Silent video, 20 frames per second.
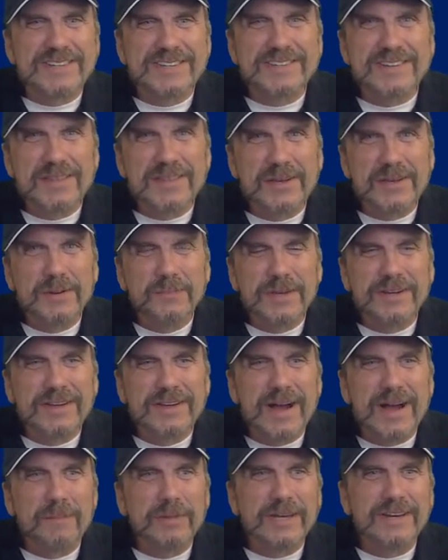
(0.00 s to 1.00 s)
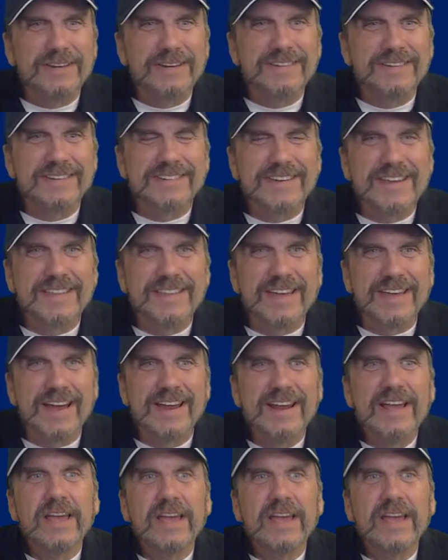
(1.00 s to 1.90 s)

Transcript: it's a little bit complicated to say that.